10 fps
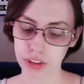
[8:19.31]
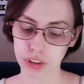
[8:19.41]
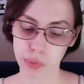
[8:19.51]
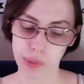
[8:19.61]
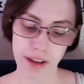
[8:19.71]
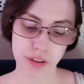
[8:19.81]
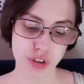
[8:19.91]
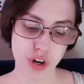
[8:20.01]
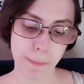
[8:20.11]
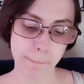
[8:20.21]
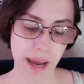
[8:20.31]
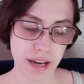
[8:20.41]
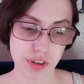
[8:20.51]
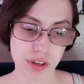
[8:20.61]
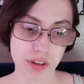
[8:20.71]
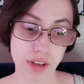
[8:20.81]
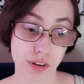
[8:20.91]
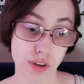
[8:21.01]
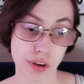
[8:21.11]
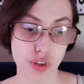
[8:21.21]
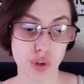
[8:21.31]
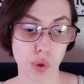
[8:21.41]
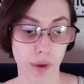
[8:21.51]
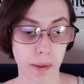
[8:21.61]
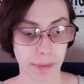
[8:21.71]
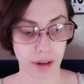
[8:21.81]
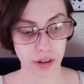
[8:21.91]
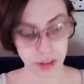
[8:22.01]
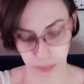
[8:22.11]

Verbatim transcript: so cancer pisces and scorpio